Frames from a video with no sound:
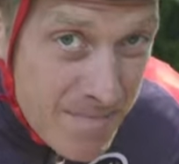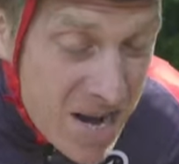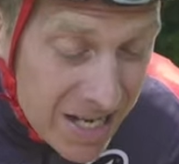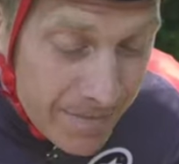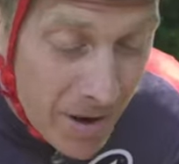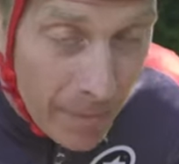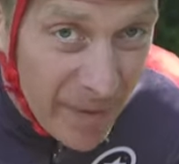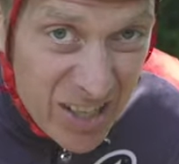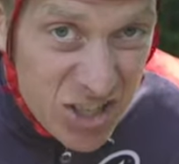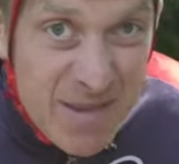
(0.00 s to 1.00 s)
a mini pump,
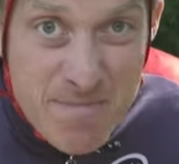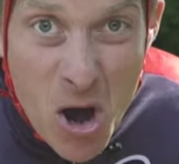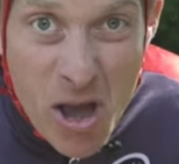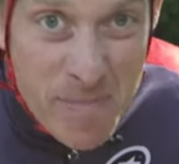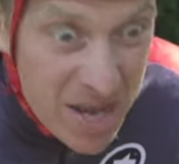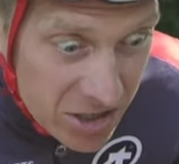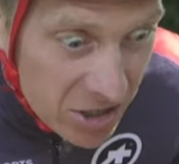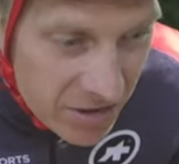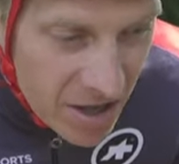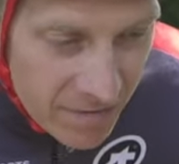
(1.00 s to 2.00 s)
actually, in my
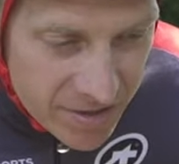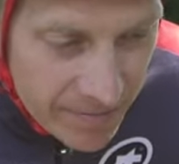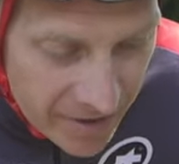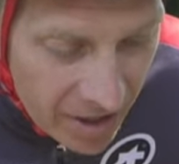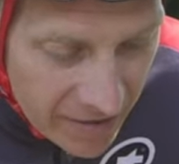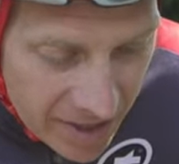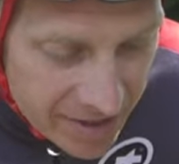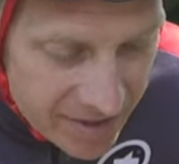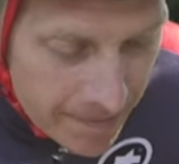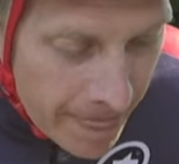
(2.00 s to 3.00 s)
opinion, something like
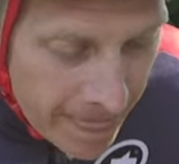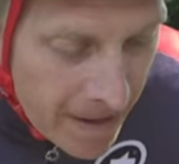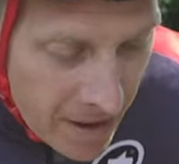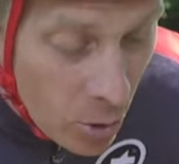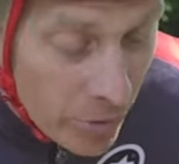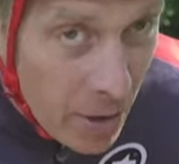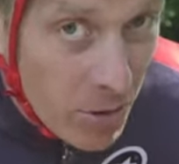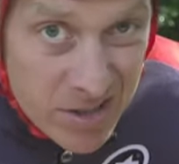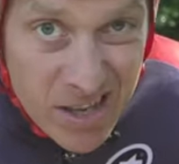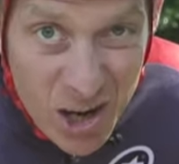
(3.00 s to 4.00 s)
this, although
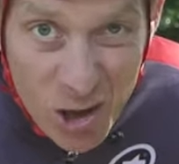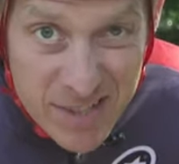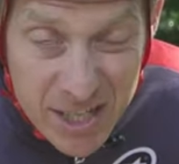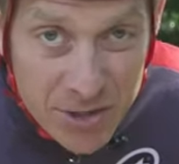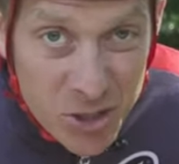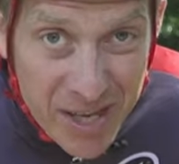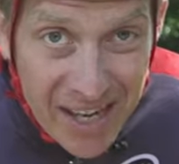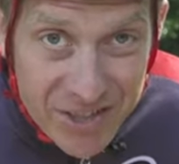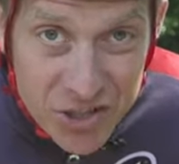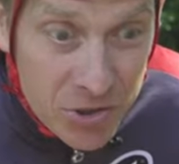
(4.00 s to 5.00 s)
on a lot of CO2
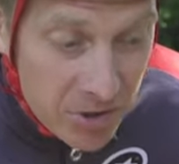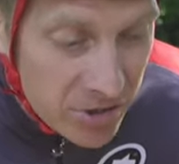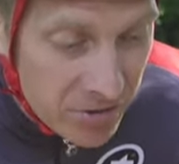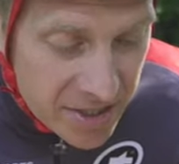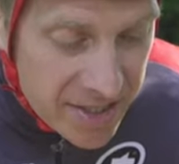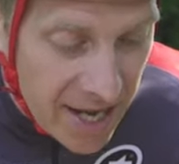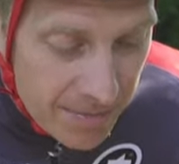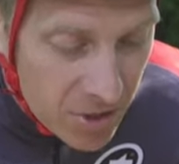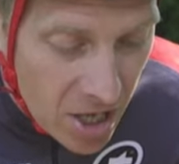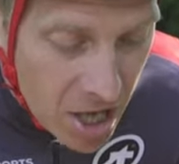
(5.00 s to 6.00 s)
canisters you can do the
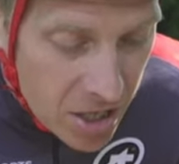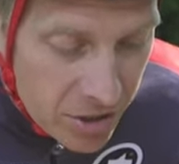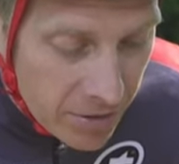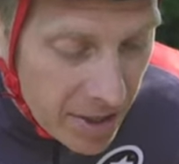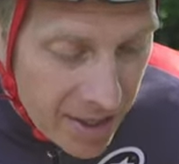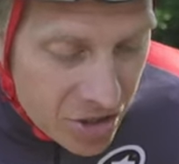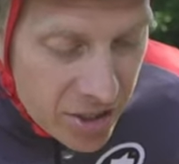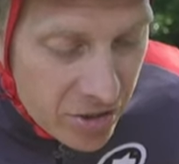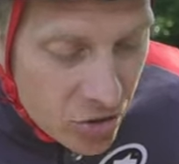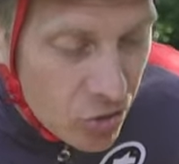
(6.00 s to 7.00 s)
same, you can
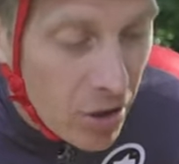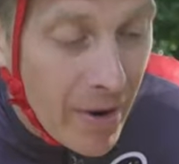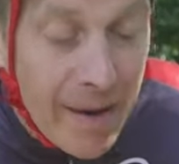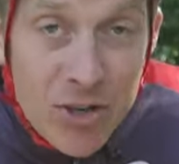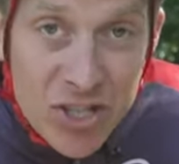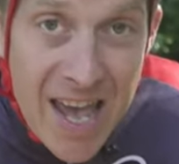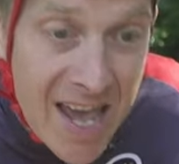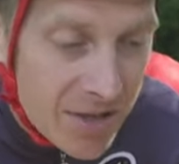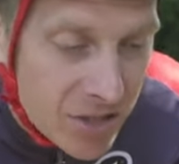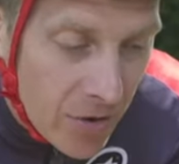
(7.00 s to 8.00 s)
actually control how much
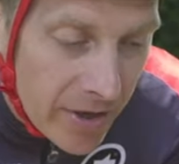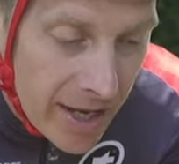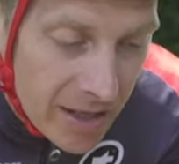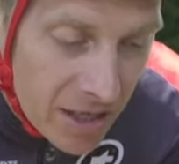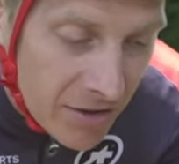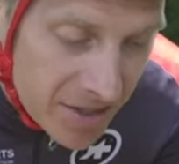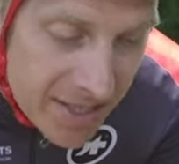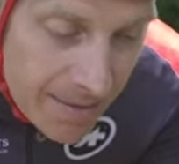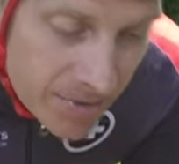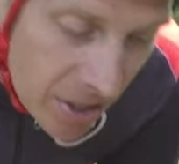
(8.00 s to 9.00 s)
air's going in, and at the
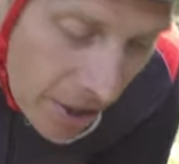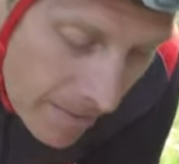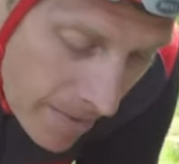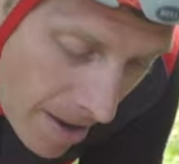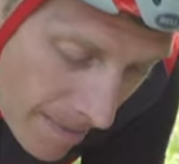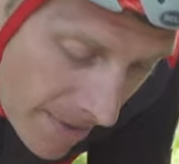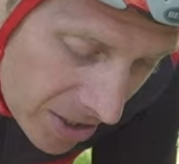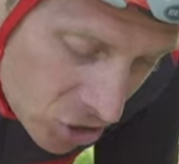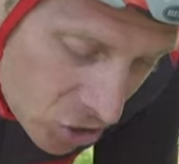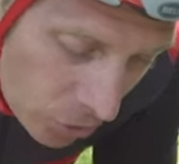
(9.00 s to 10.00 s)
same time,
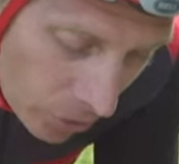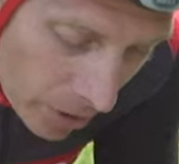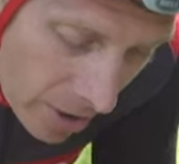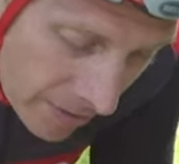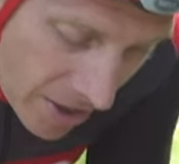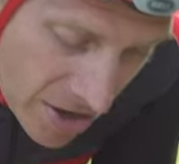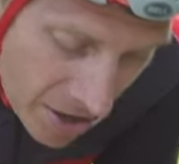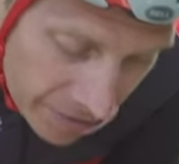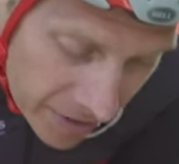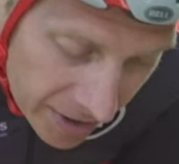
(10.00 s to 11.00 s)
make sure that
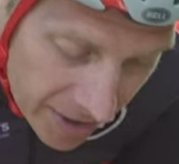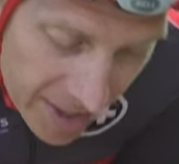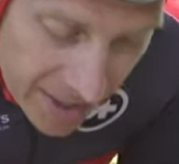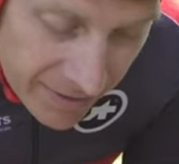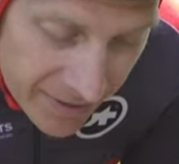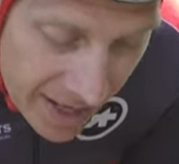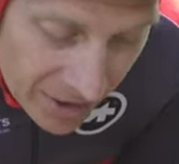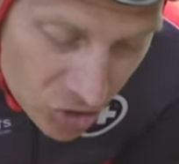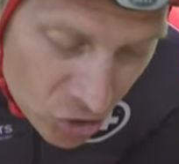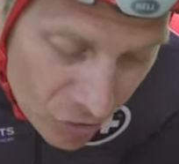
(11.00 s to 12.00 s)
nothing is
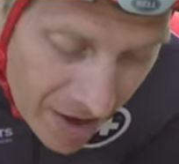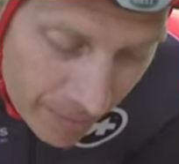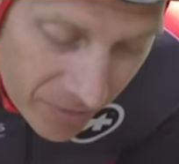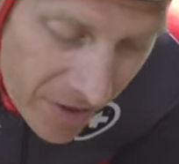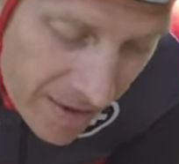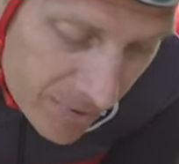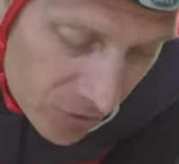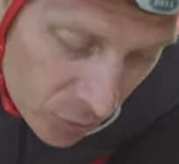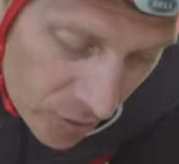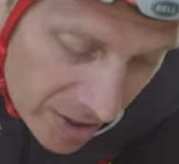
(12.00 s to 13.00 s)
getting trapped in
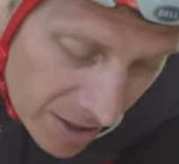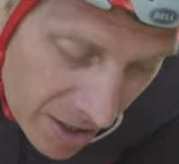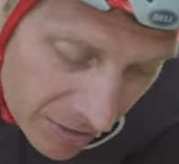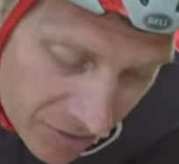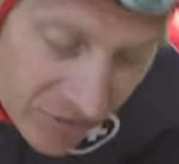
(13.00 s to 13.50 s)
between the